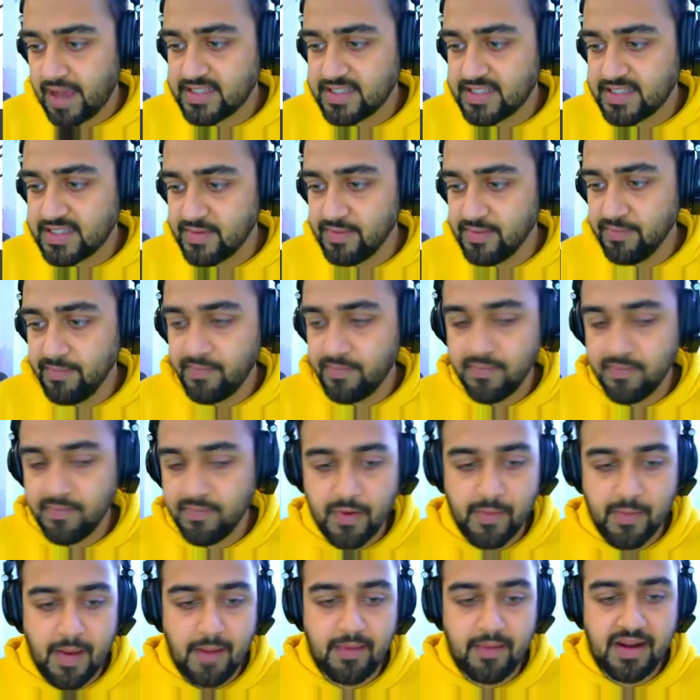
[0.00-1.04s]

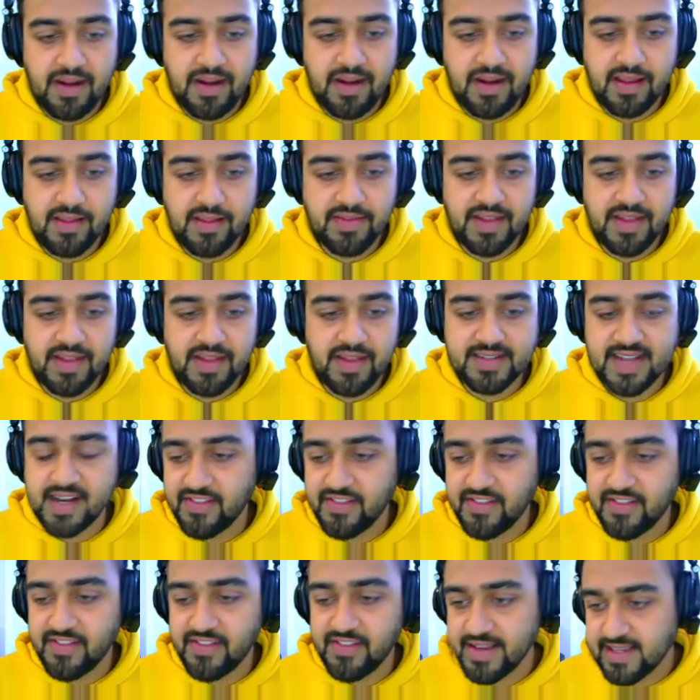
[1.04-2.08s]
maximum probability
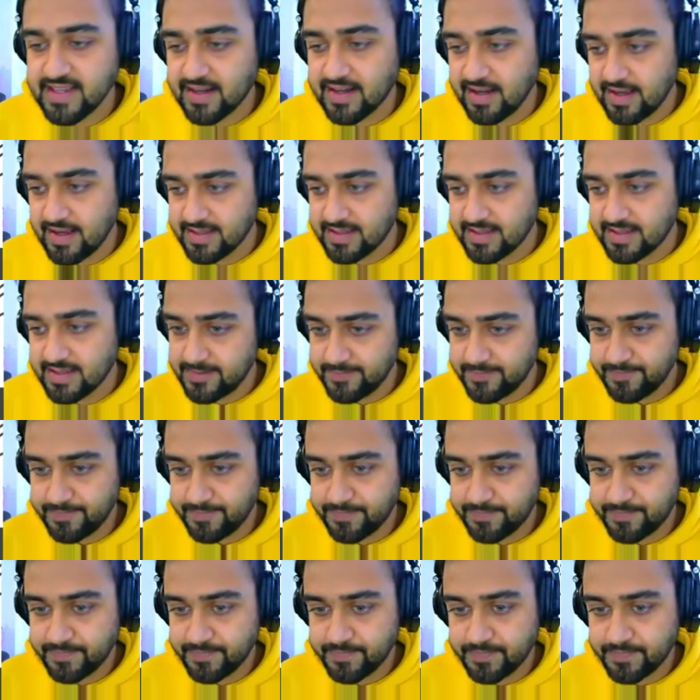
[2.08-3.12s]
that satisfies the
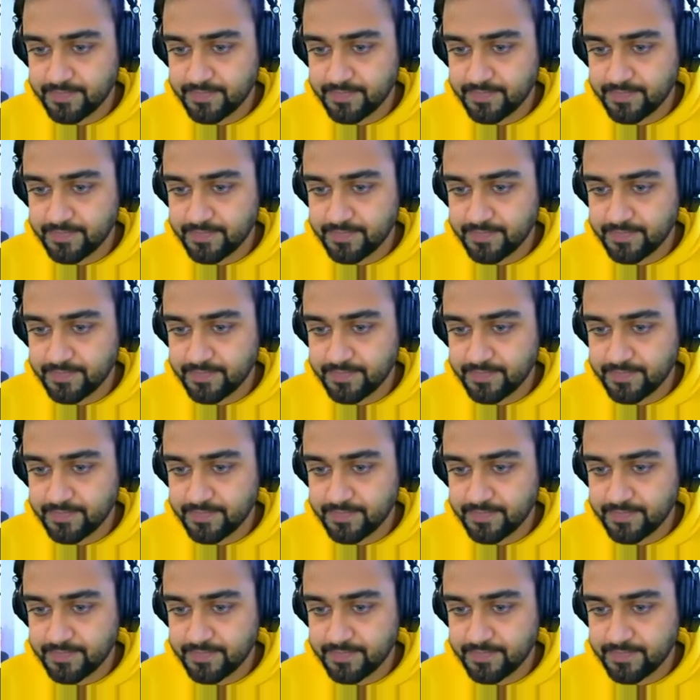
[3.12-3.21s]
class.